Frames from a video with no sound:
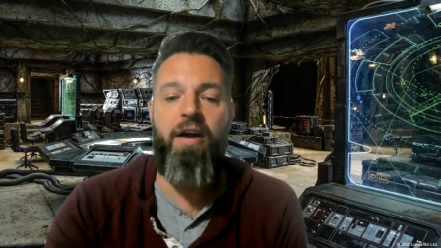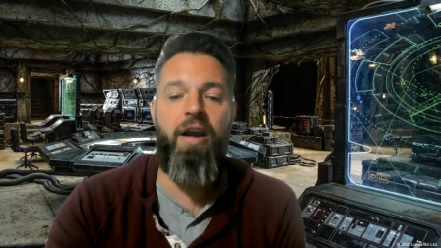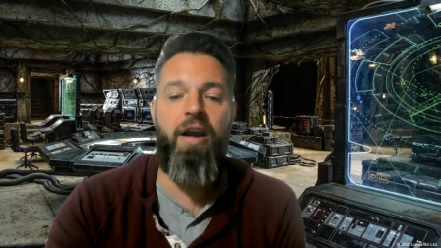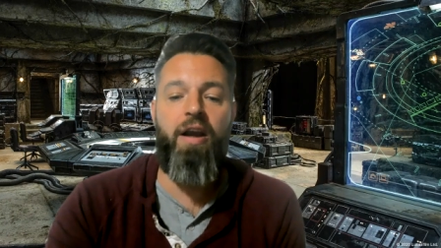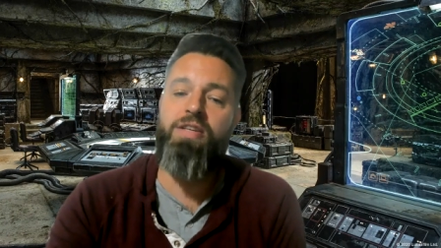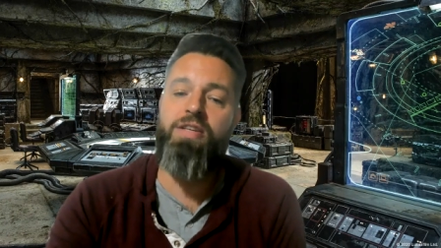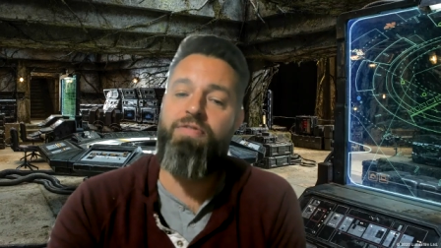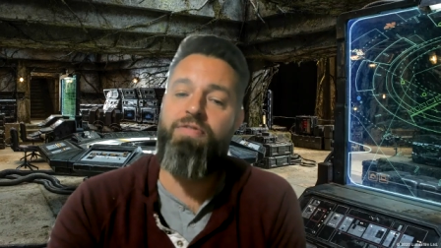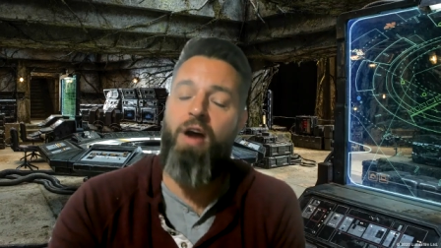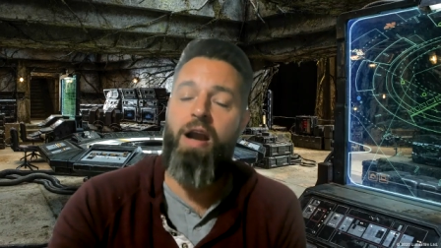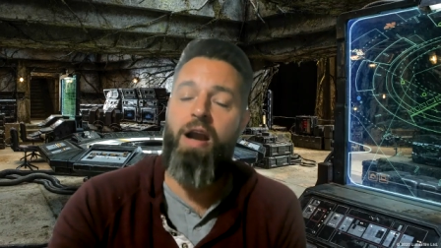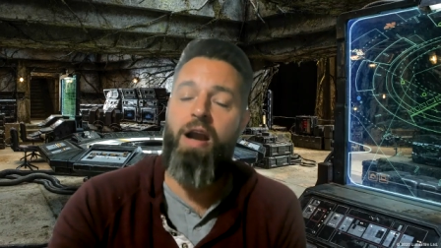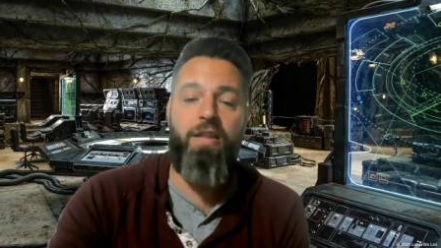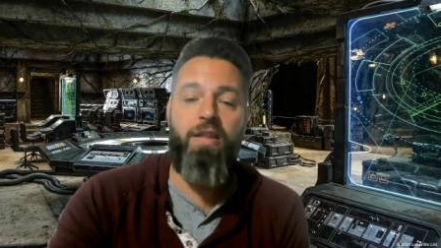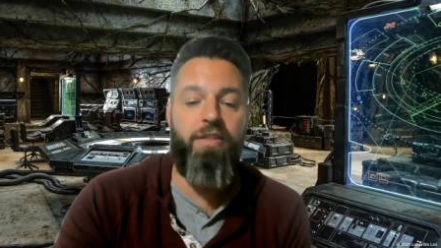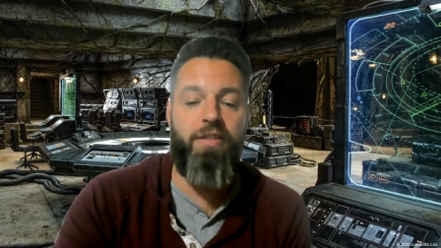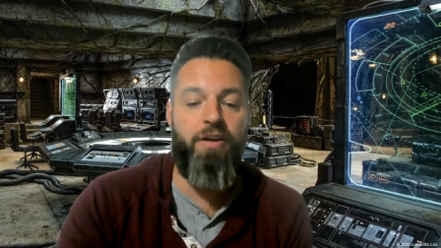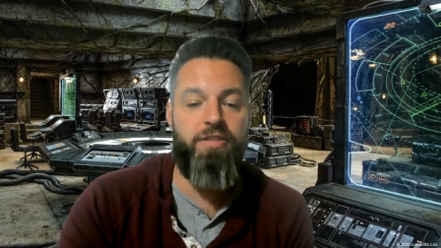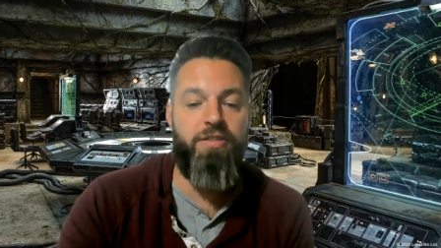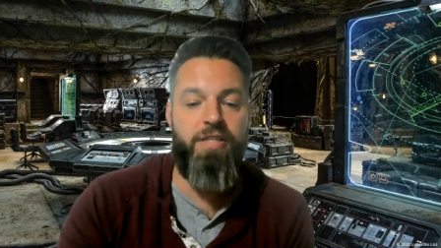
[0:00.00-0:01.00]
It is Friday the
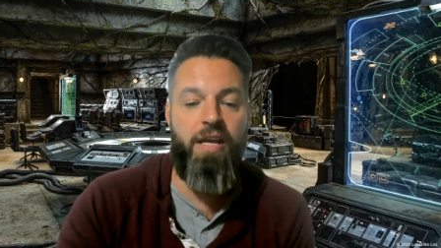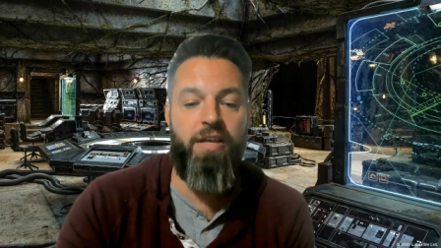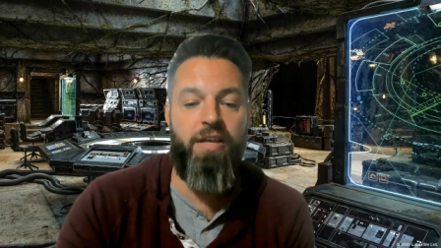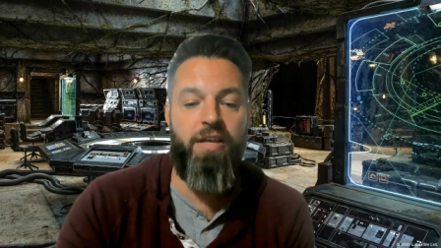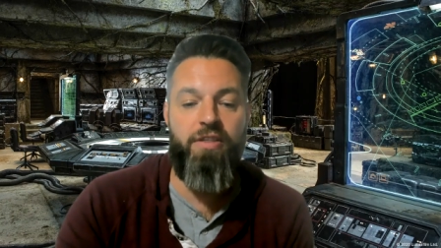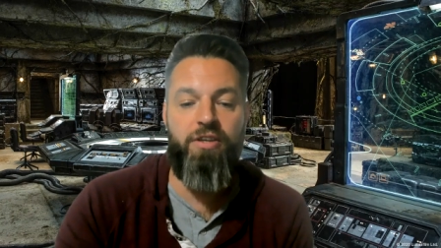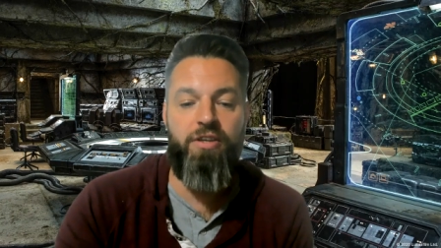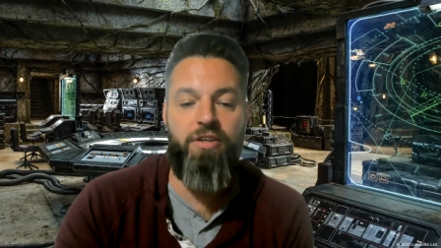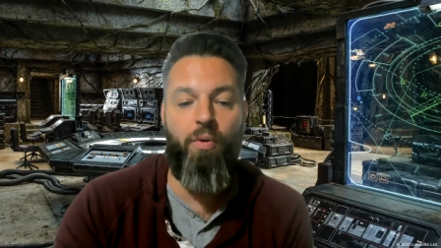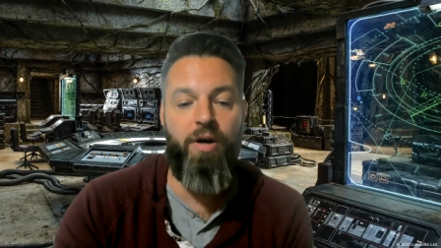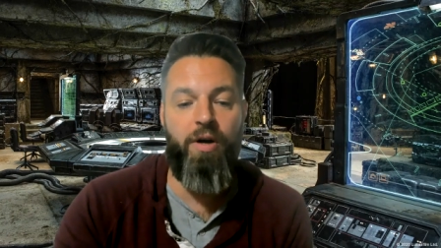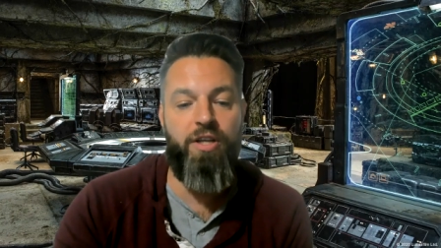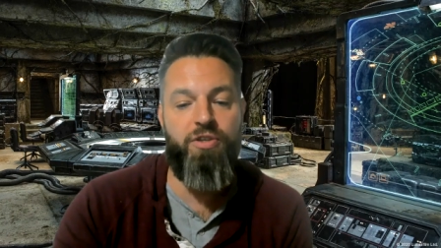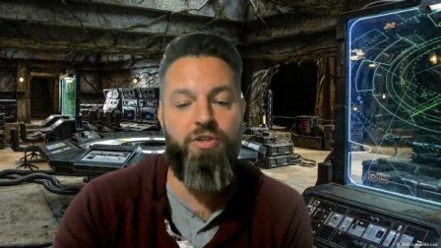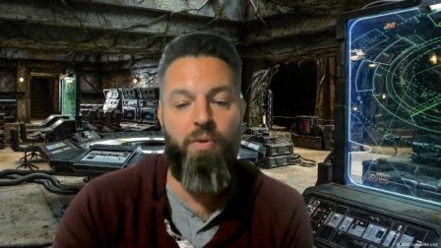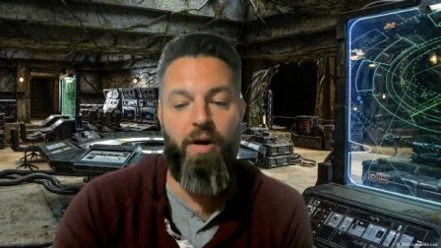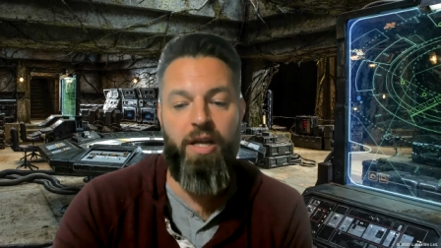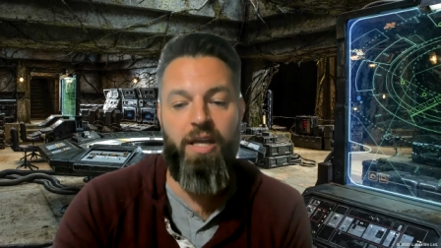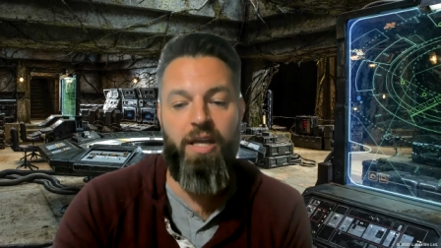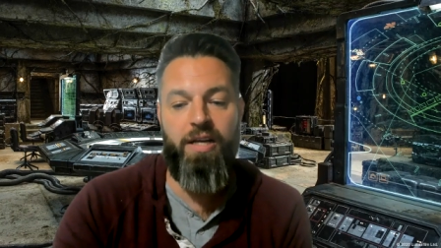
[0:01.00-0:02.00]
13th, the
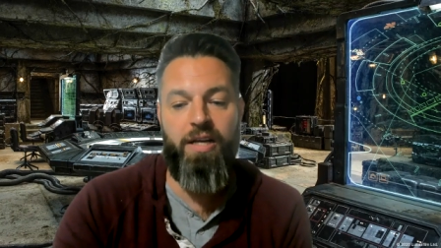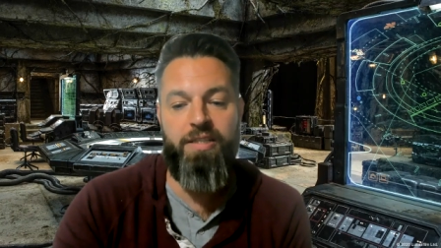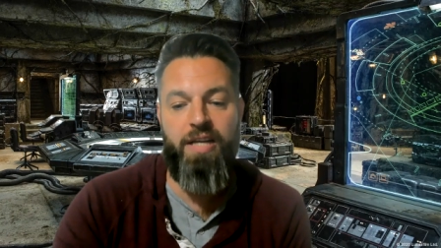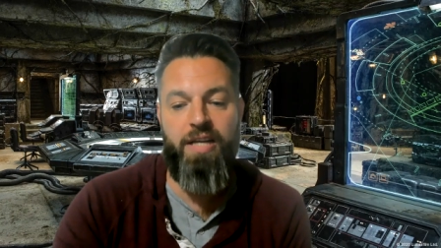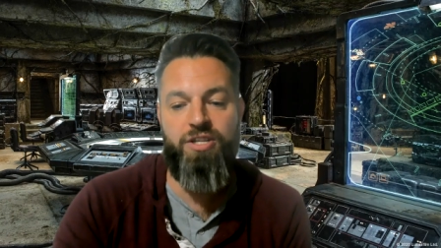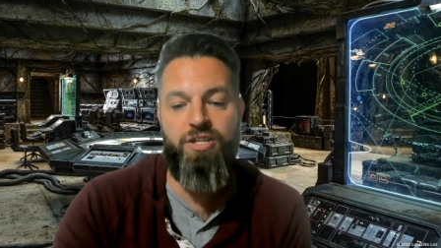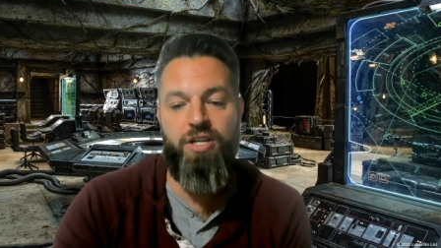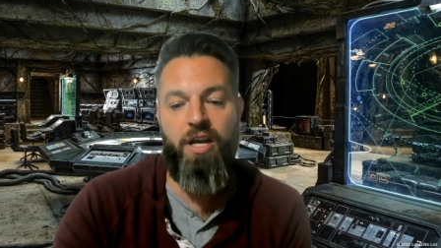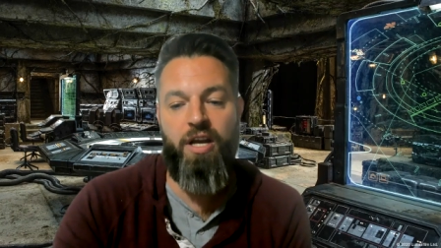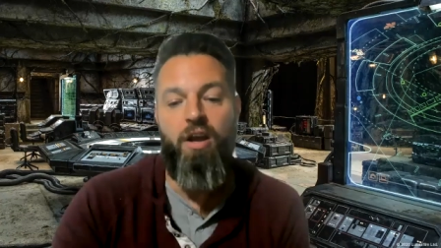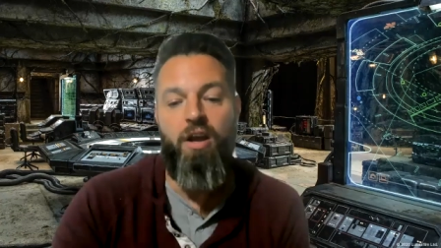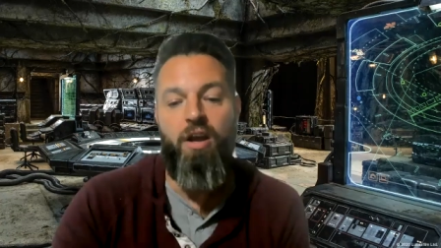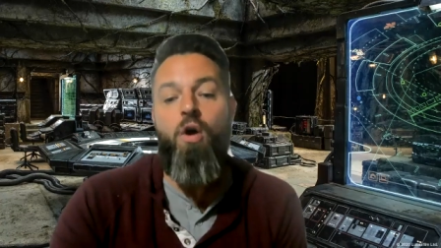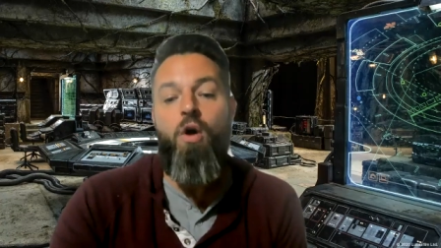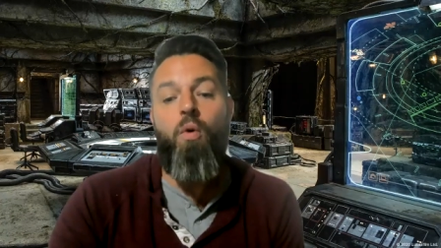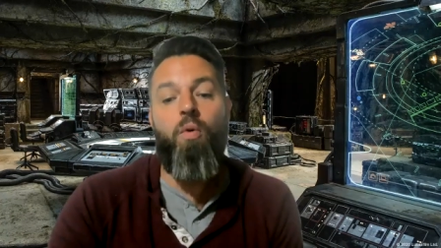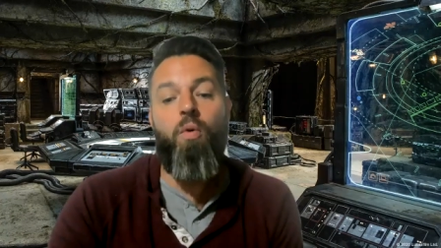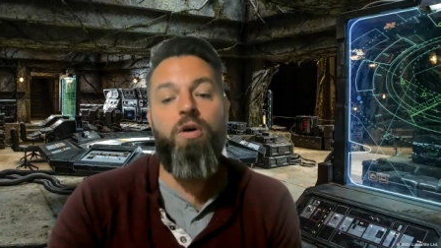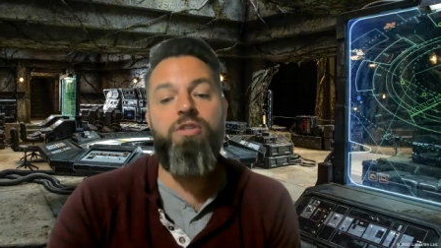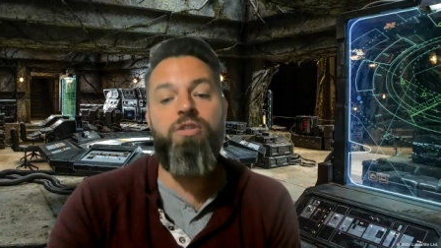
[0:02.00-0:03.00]
2020 edition.
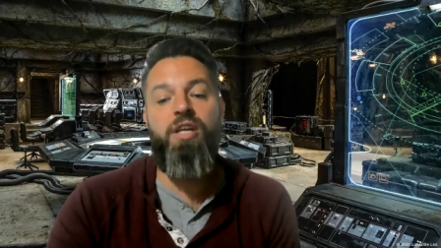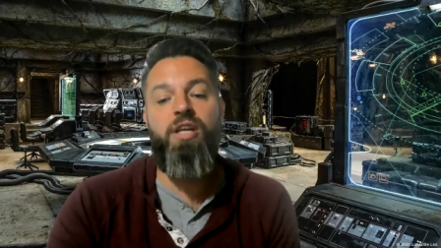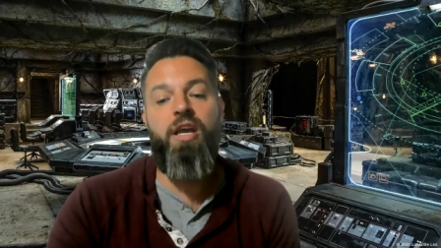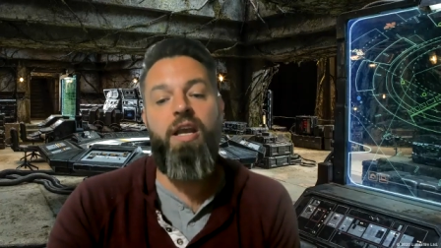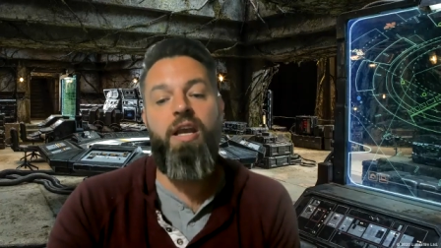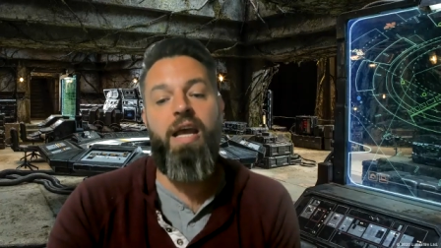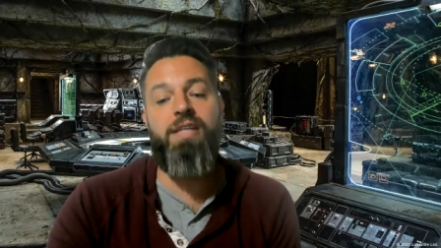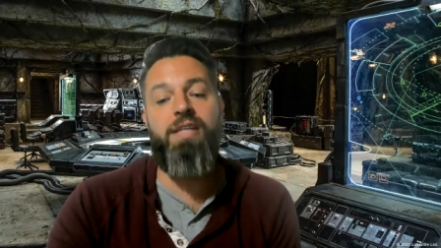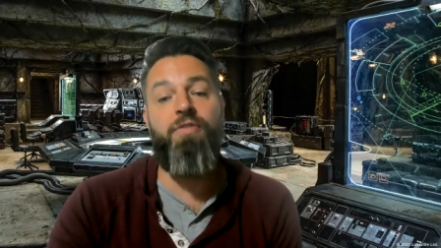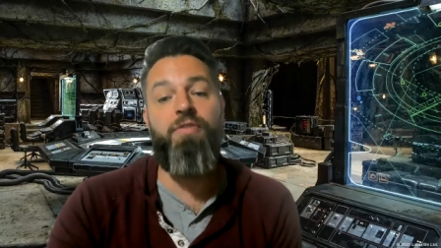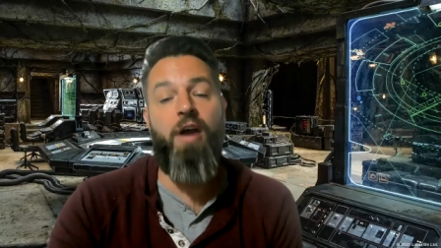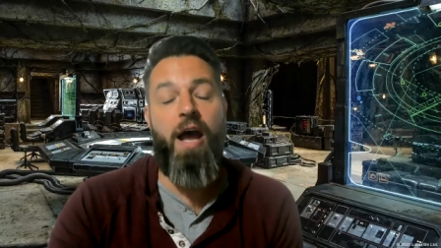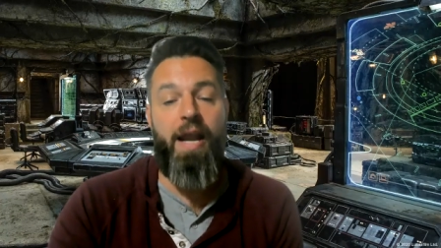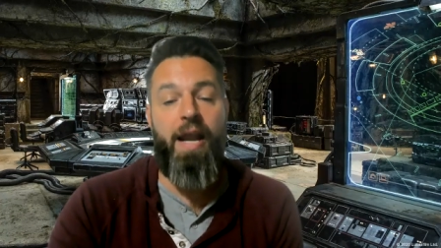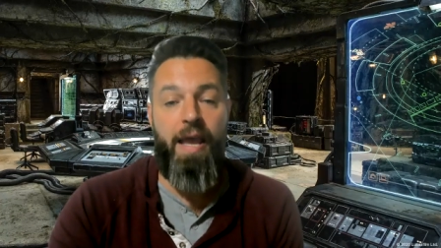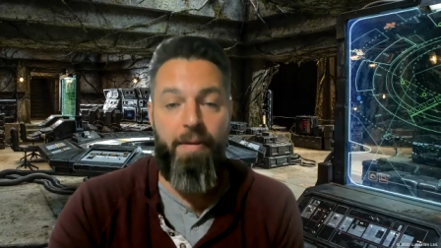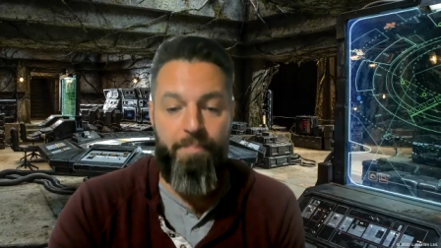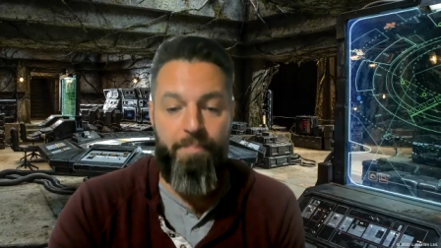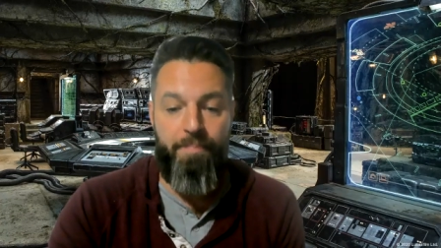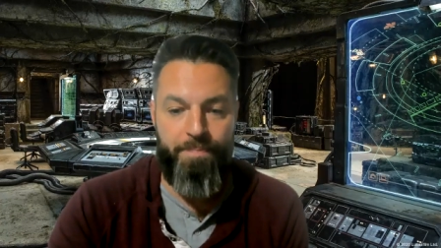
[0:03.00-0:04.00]
We'll see you next Friday.